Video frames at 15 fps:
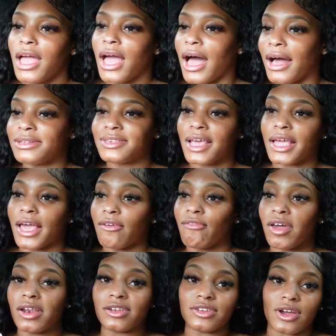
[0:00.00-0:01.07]
I take
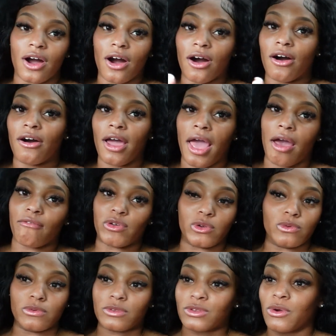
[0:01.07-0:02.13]
advantage of all
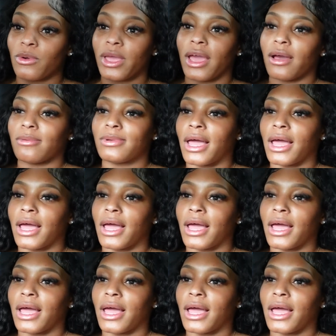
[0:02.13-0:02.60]
avenues, no cap.